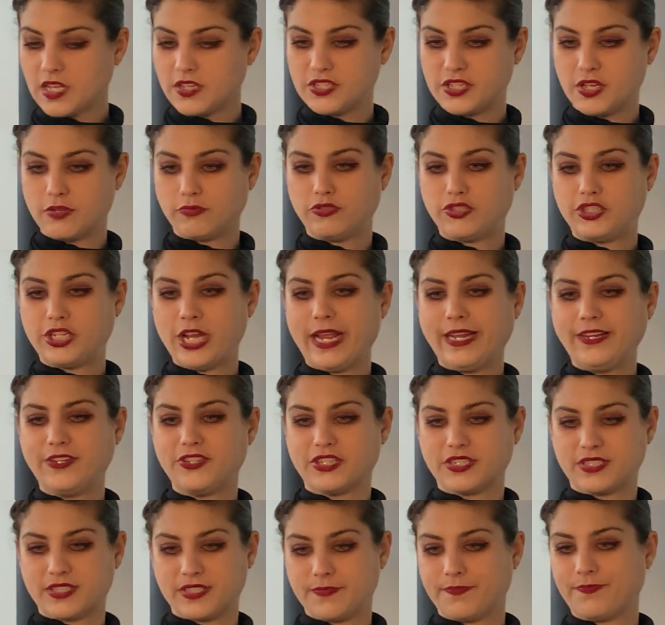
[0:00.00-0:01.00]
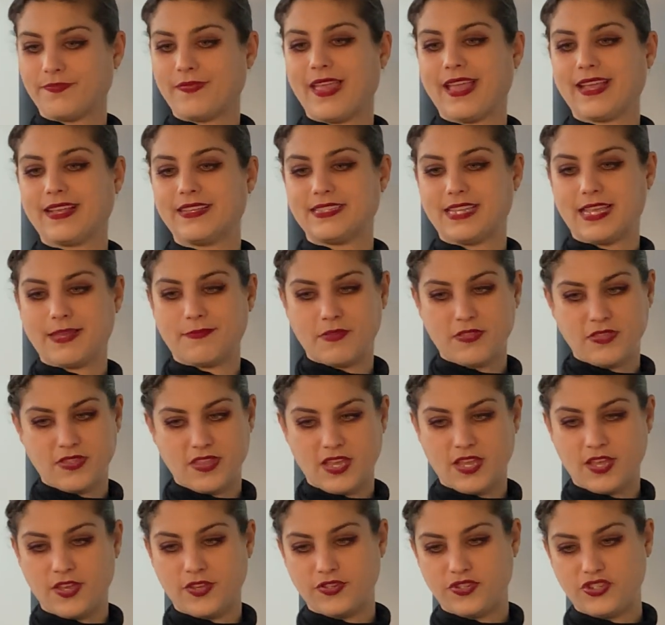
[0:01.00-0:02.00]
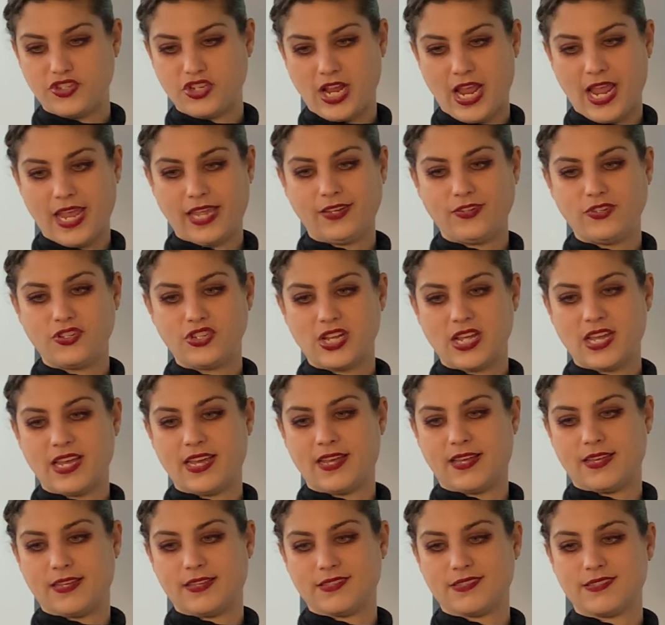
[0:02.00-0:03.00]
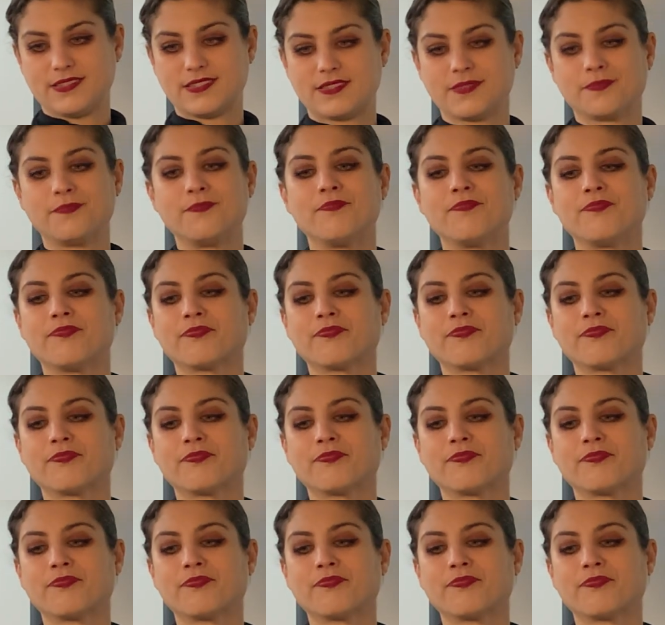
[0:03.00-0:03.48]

So changes, examine the changes.